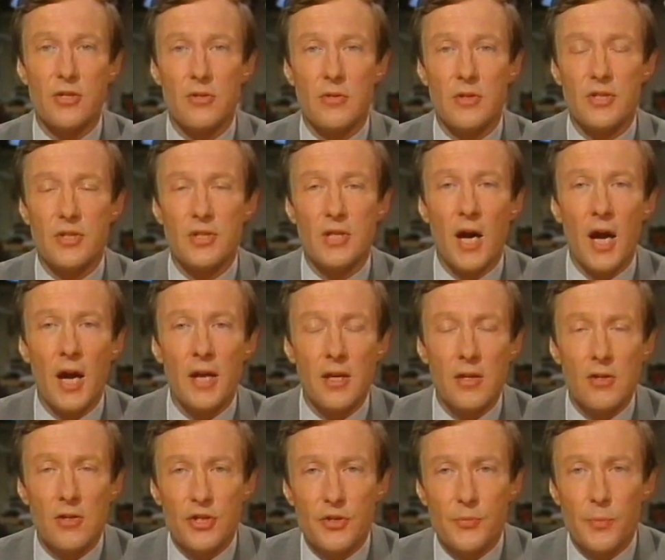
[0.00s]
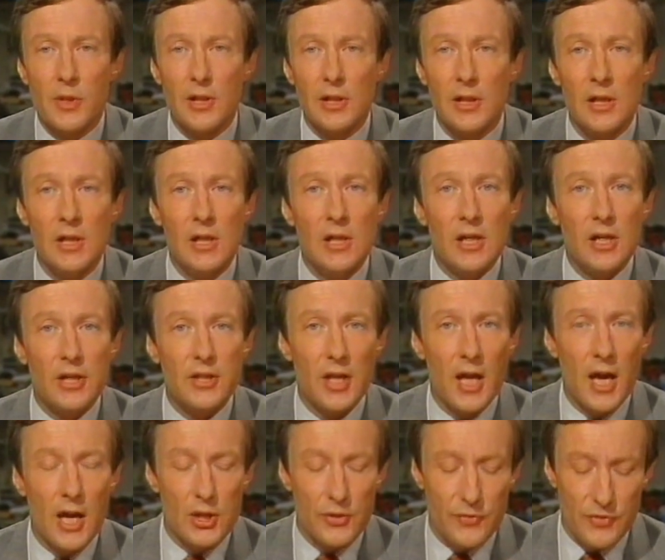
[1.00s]
who has died in hospital at
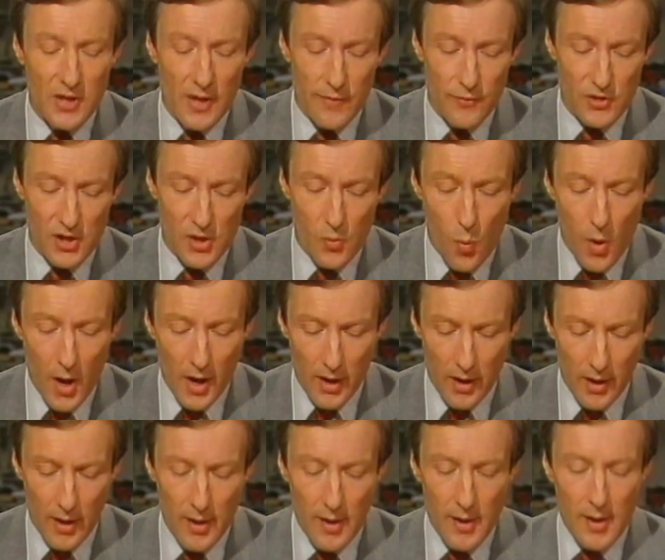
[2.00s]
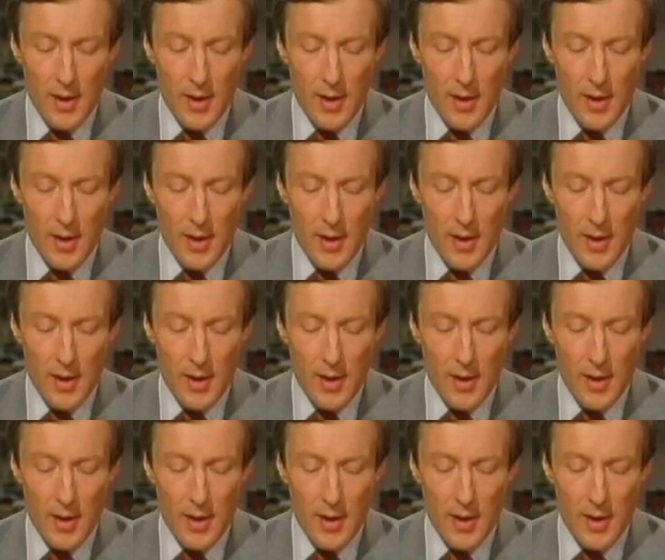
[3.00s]
the age of 71.